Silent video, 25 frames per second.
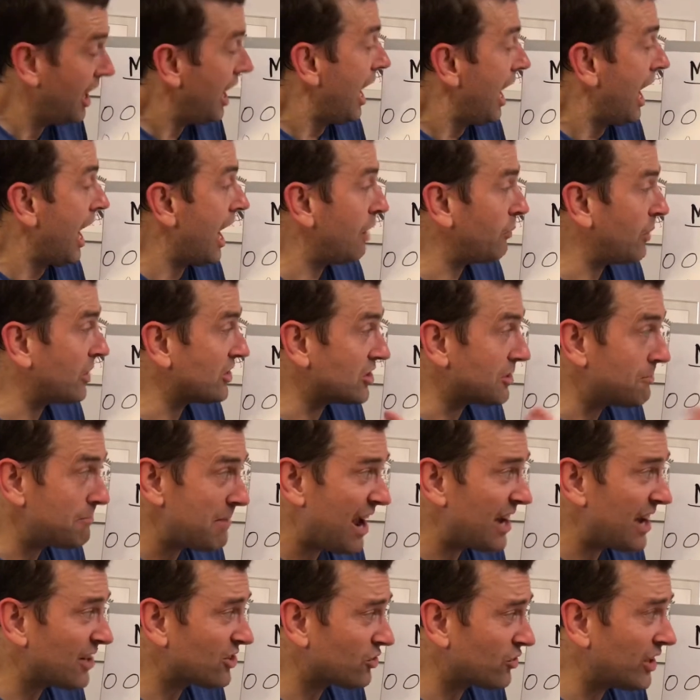And when you're
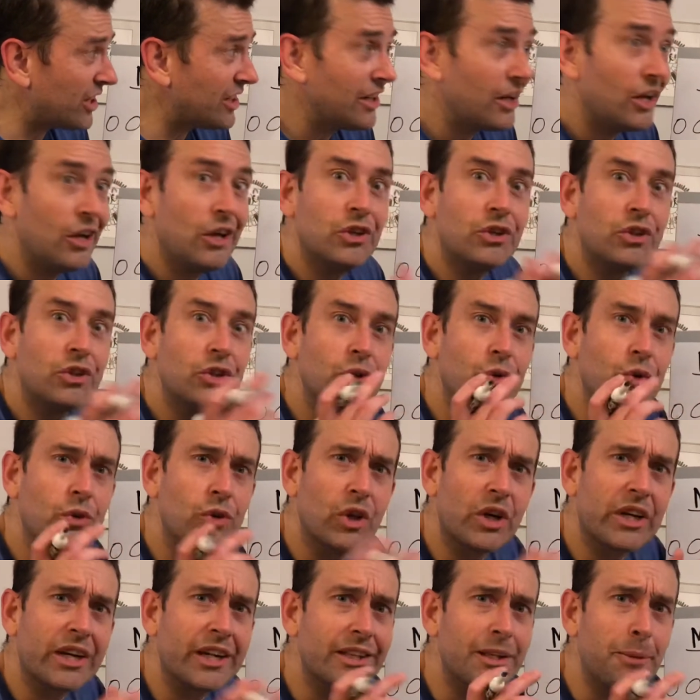measuring, you
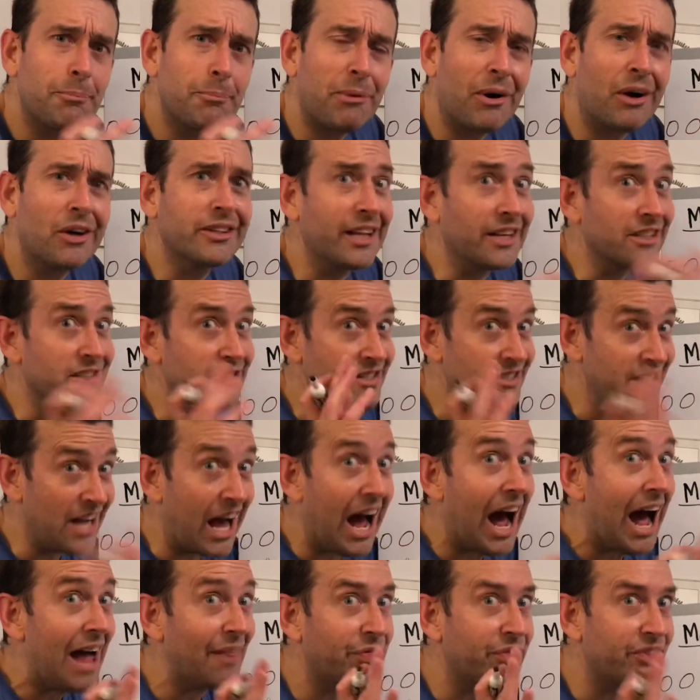look at the part that's
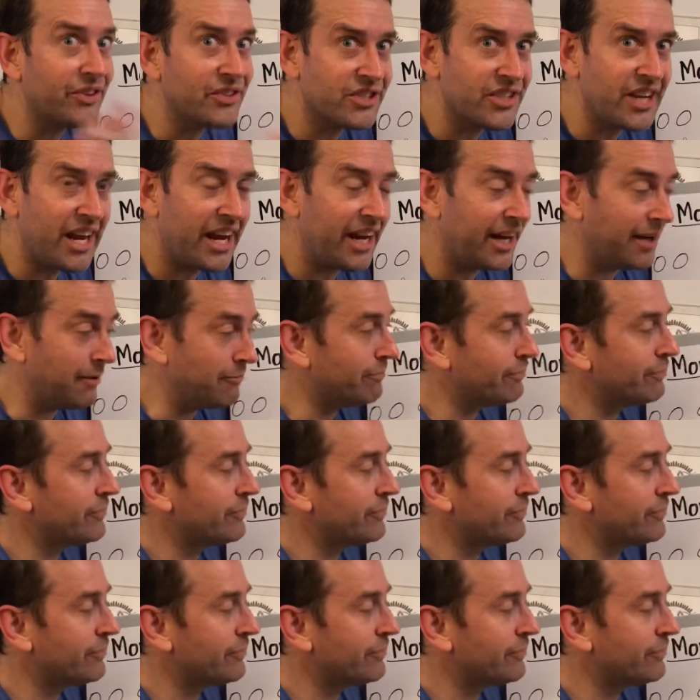not the same.